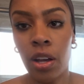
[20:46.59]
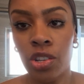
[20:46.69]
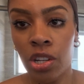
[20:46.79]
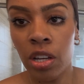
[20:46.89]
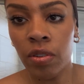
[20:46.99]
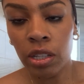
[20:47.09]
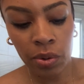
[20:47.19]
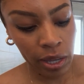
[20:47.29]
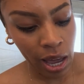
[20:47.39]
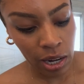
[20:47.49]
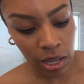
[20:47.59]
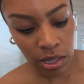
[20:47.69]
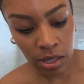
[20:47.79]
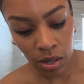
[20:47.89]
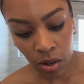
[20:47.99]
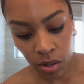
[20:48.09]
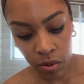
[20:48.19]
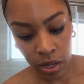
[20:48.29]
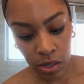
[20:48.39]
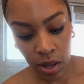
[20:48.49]
All right, I'll show you really quick how to
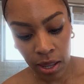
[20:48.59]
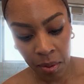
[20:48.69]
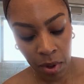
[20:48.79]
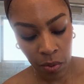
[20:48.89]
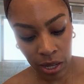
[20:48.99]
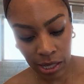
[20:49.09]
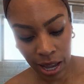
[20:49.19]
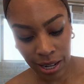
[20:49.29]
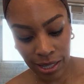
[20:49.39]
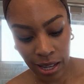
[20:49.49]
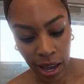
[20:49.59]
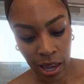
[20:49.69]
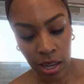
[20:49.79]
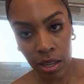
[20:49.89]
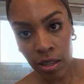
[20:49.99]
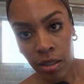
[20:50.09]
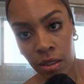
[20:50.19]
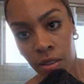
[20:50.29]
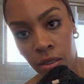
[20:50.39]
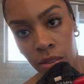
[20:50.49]
install the wig. So I like my wigs kind of tight.
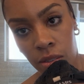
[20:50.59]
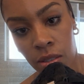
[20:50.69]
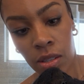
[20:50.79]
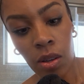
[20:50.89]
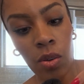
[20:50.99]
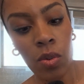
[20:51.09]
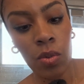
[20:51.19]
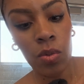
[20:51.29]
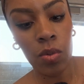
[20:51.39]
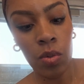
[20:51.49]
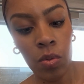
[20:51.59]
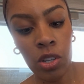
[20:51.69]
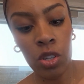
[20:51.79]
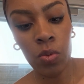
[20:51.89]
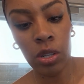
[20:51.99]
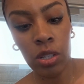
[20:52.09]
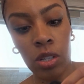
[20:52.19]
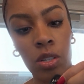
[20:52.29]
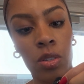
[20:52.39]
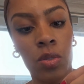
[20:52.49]
So what you
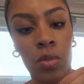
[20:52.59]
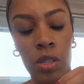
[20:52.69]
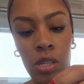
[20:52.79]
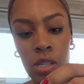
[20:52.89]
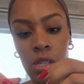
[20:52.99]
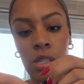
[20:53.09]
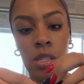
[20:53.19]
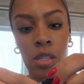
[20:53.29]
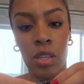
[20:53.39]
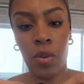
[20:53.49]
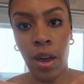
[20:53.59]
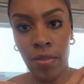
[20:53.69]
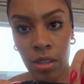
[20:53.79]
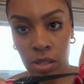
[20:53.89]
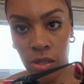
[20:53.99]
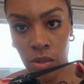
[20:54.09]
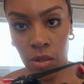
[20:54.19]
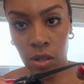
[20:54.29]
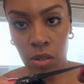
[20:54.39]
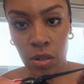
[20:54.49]
want to do is you'll have
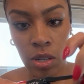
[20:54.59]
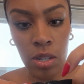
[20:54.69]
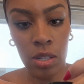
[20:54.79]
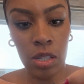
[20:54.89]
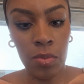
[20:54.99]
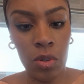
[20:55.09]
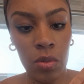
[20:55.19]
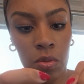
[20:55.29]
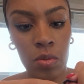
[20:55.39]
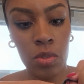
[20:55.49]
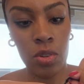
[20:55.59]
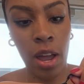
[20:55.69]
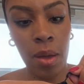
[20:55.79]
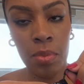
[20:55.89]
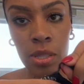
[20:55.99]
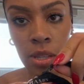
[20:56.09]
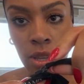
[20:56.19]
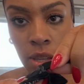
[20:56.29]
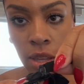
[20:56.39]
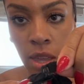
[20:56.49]
these two little adjustable
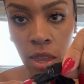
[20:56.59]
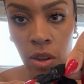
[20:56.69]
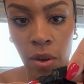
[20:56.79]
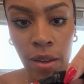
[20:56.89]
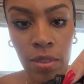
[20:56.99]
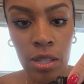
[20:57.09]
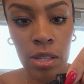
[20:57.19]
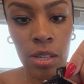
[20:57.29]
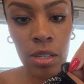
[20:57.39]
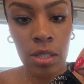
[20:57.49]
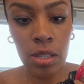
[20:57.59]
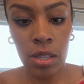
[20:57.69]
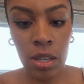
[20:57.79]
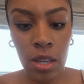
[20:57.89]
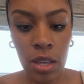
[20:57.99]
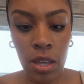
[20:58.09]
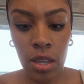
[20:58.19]
straps, and then you'll have these hooks.